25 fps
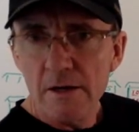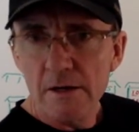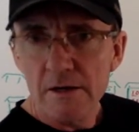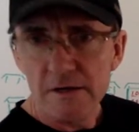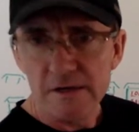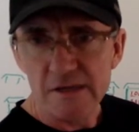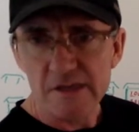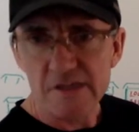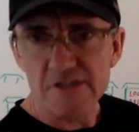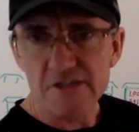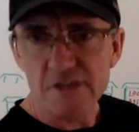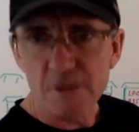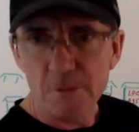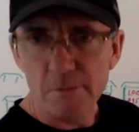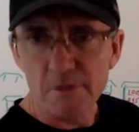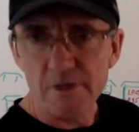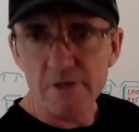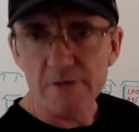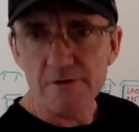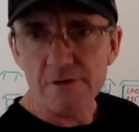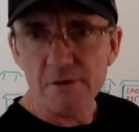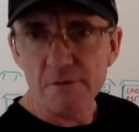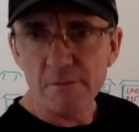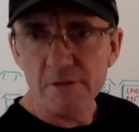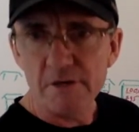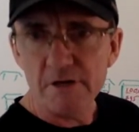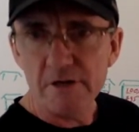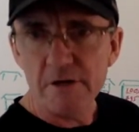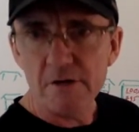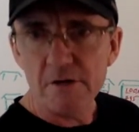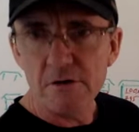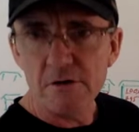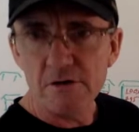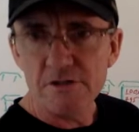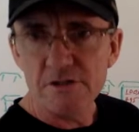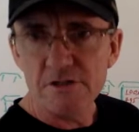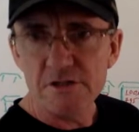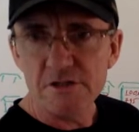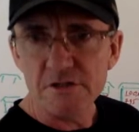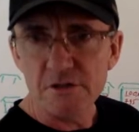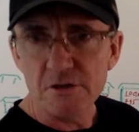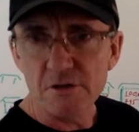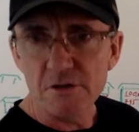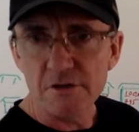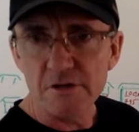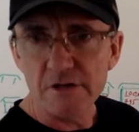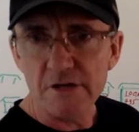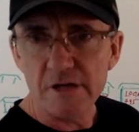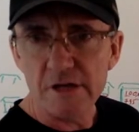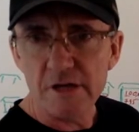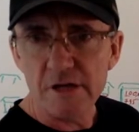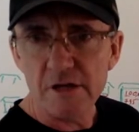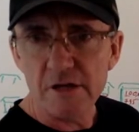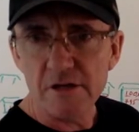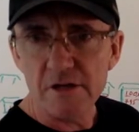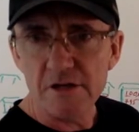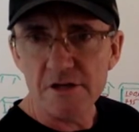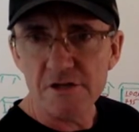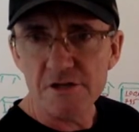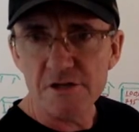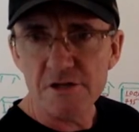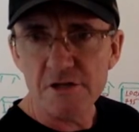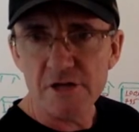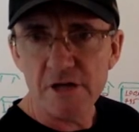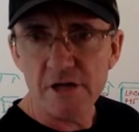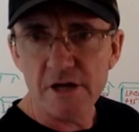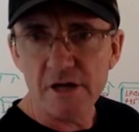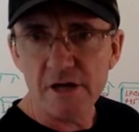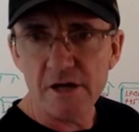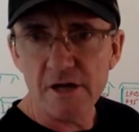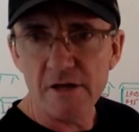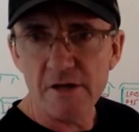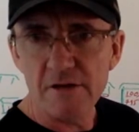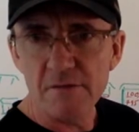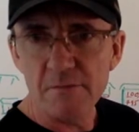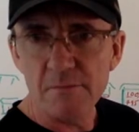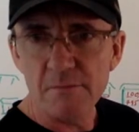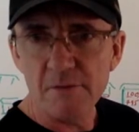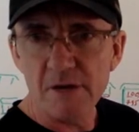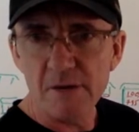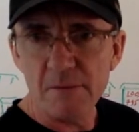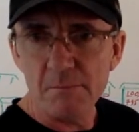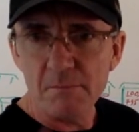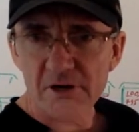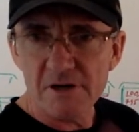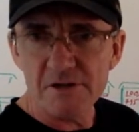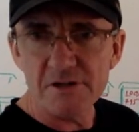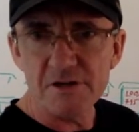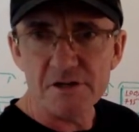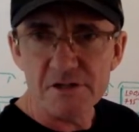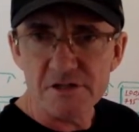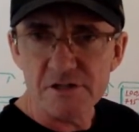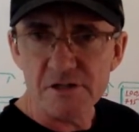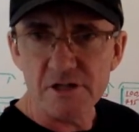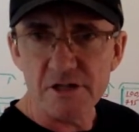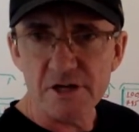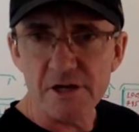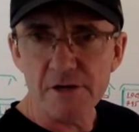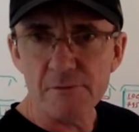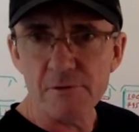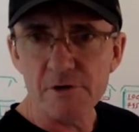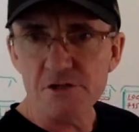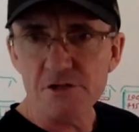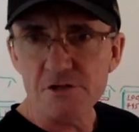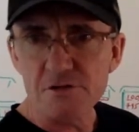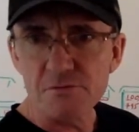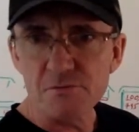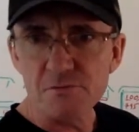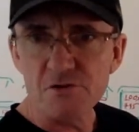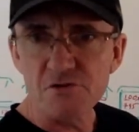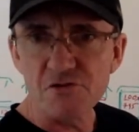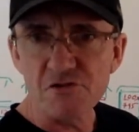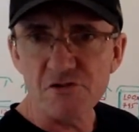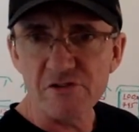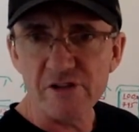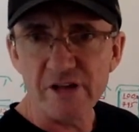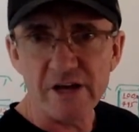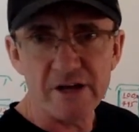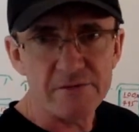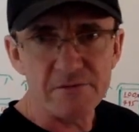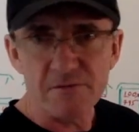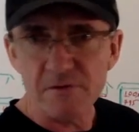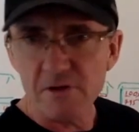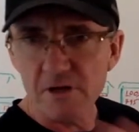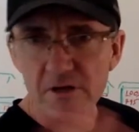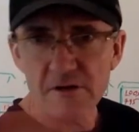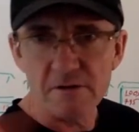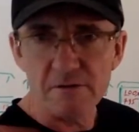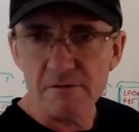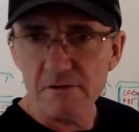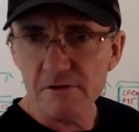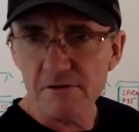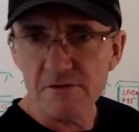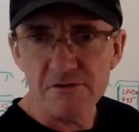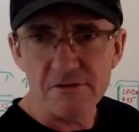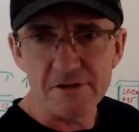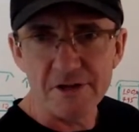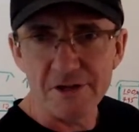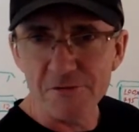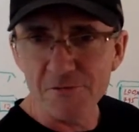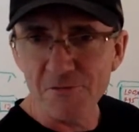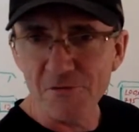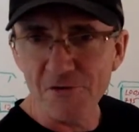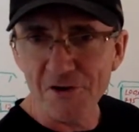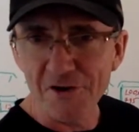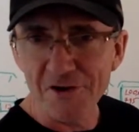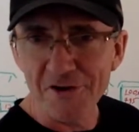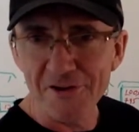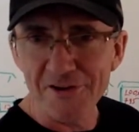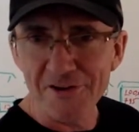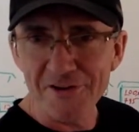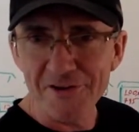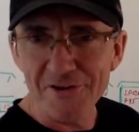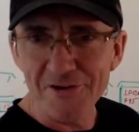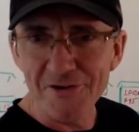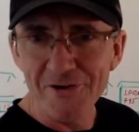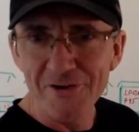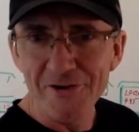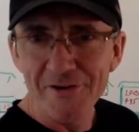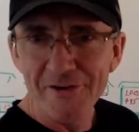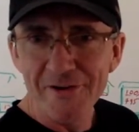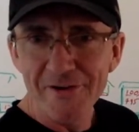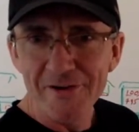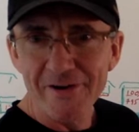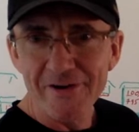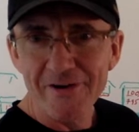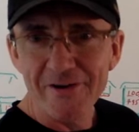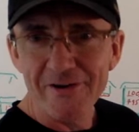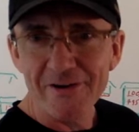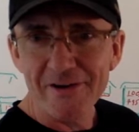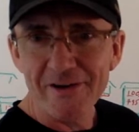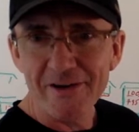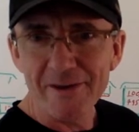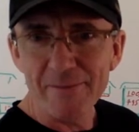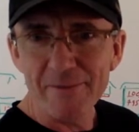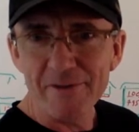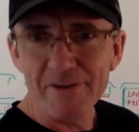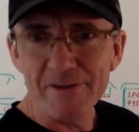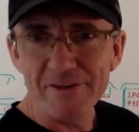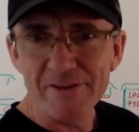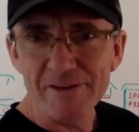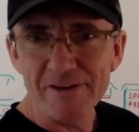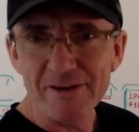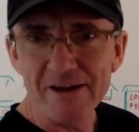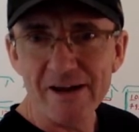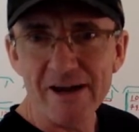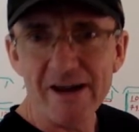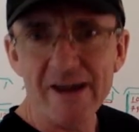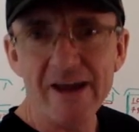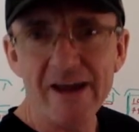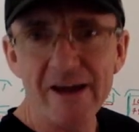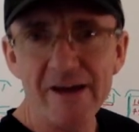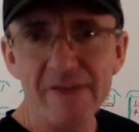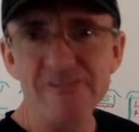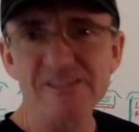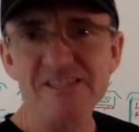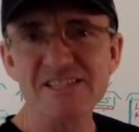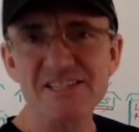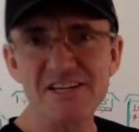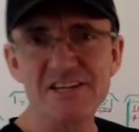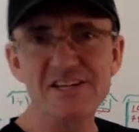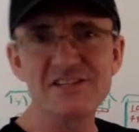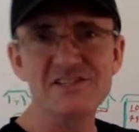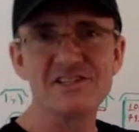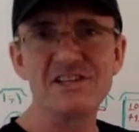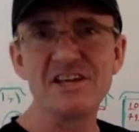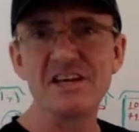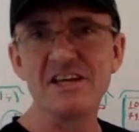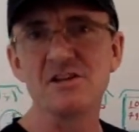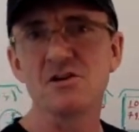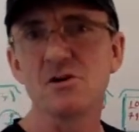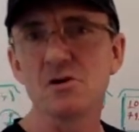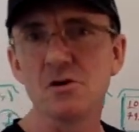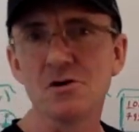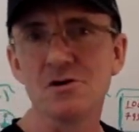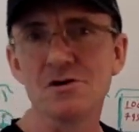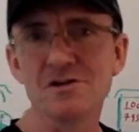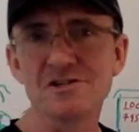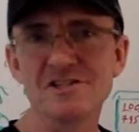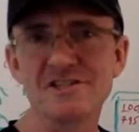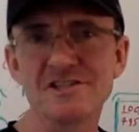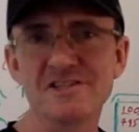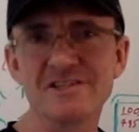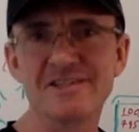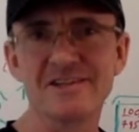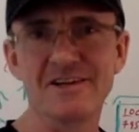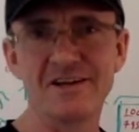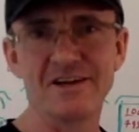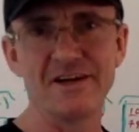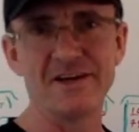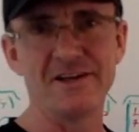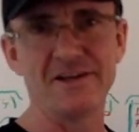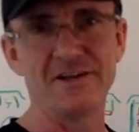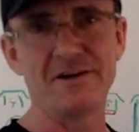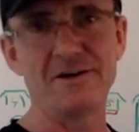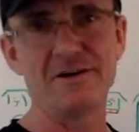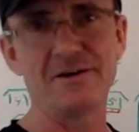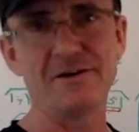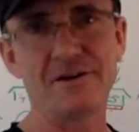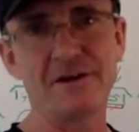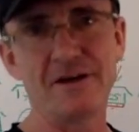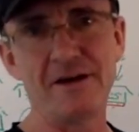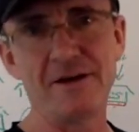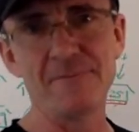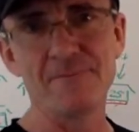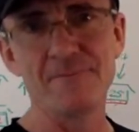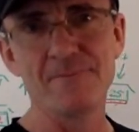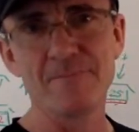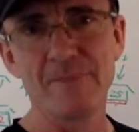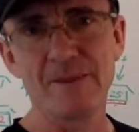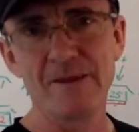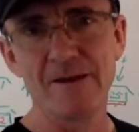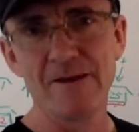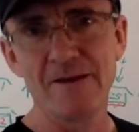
yes, about my course is on English and my mother's language, which is Latvian. It's not for you, okay, but I have 16 courses together. Okay.